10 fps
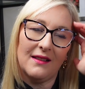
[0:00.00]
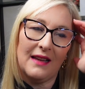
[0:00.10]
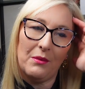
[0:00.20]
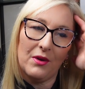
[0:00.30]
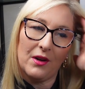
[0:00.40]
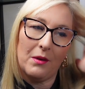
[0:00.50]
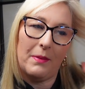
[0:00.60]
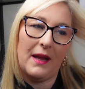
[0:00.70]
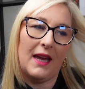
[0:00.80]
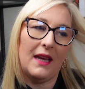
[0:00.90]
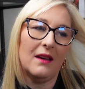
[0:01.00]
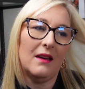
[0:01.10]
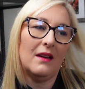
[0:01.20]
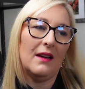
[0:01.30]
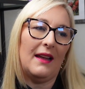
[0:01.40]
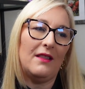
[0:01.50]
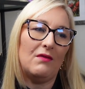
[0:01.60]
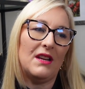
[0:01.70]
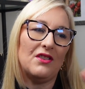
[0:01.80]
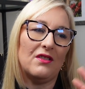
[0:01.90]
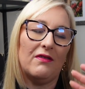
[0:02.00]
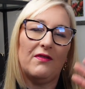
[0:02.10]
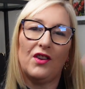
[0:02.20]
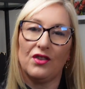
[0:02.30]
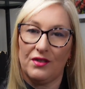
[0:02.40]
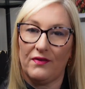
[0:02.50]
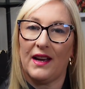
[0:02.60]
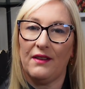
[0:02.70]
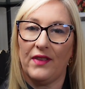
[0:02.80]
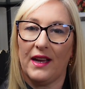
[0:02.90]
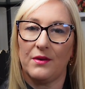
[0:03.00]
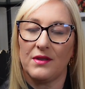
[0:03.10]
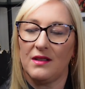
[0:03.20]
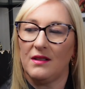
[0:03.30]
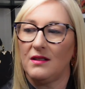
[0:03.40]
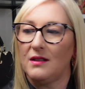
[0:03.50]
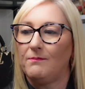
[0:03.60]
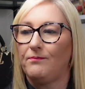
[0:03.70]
they were going to be in the region of 4,000 to 5,000.